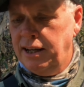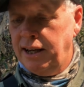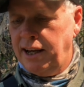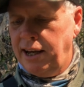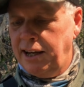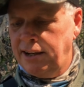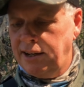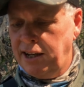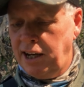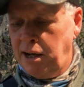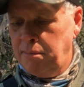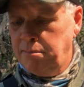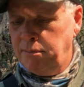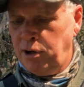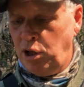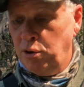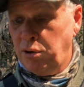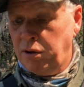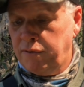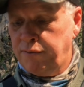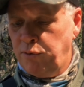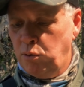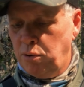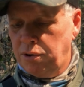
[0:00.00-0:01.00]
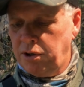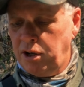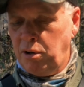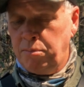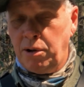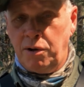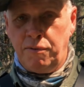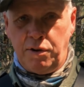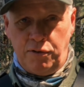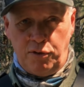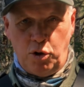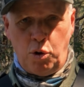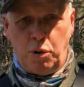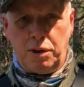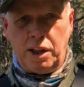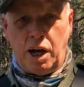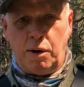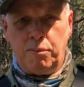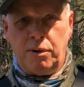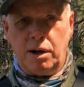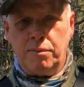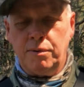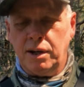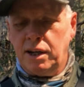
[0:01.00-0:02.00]
And I look forward to, I'll be reviewing
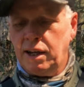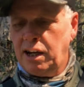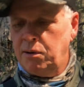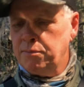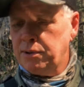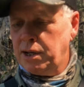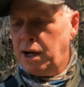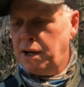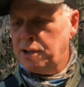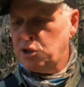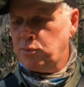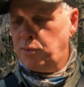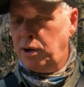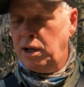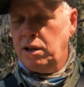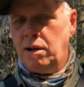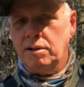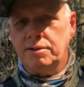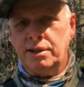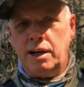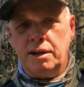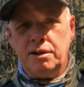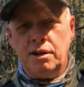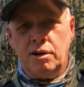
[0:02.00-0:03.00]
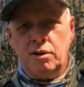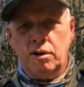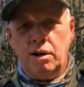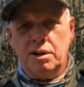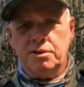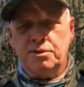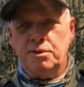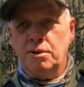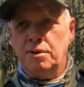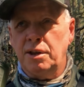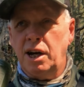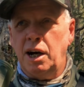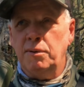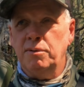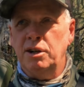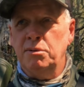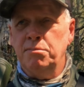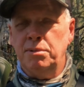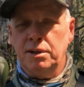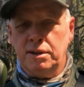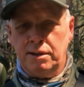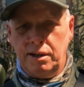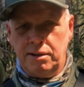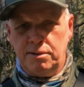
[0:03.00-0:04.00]
that one when it comes out as well. I'll take you guys through that
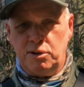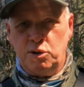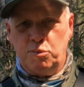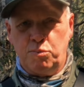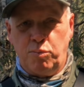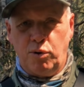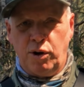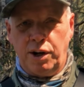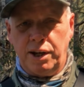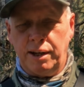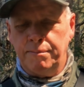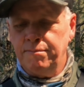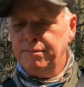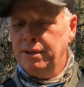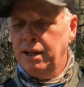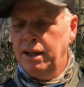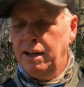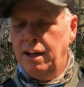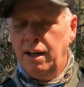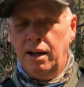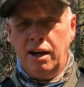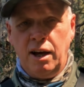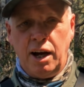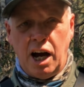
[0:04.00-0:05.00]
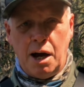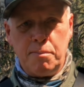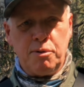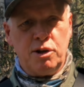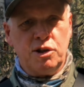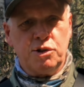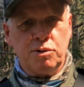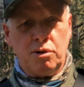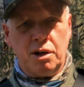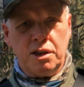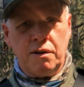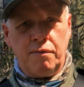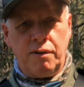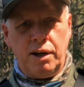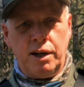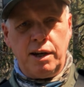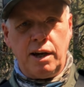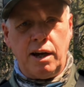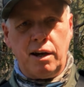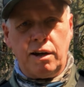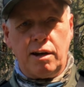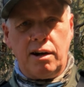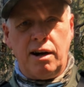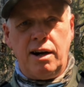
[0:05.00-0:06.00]
one, but this is brilliant. Hope you enjoyed the
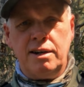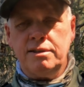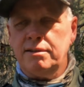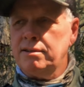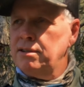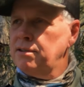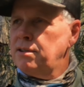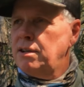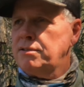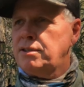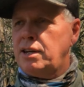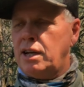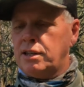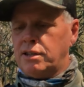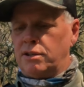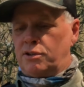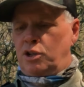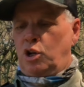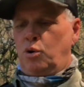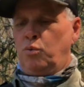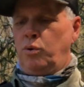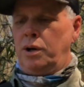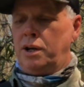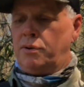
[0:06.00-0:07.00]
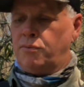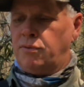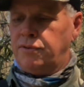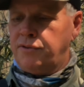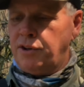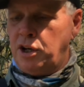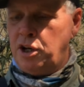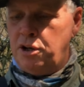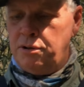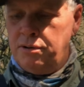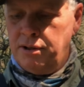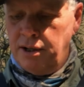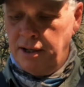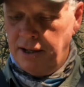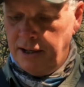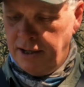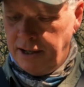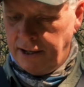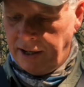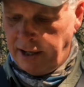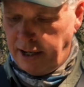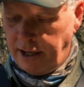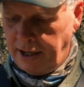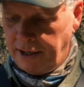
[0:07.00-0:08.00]
video, guys. Just I said, just a quick review.
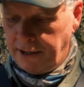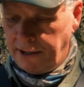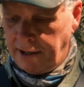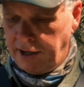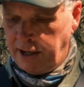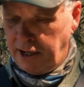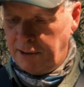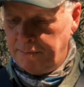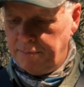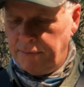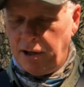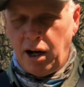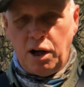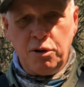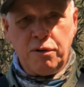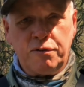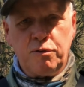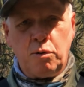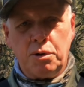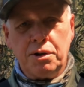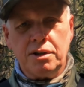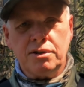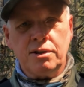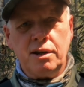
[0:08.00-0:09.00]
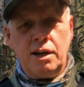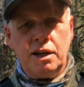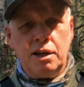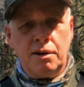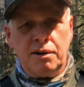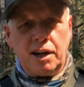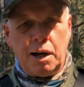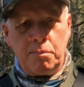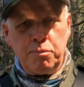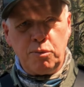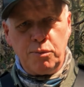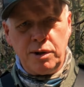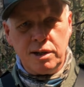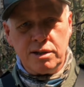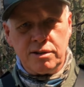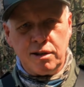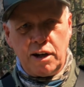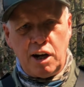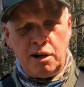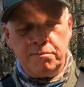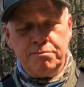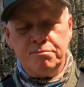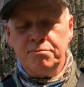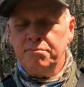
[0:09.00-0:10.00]
And I look forward to seeing you in a couple of weeks'
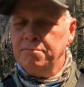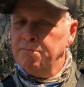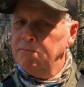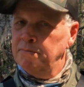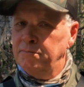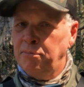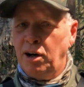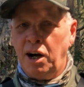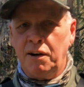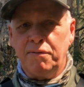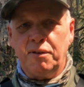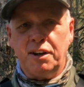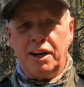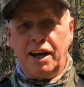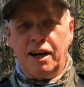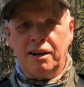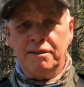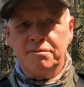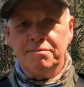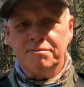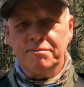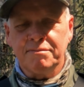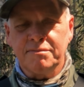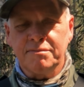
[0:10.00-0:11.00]
time. Bye for now.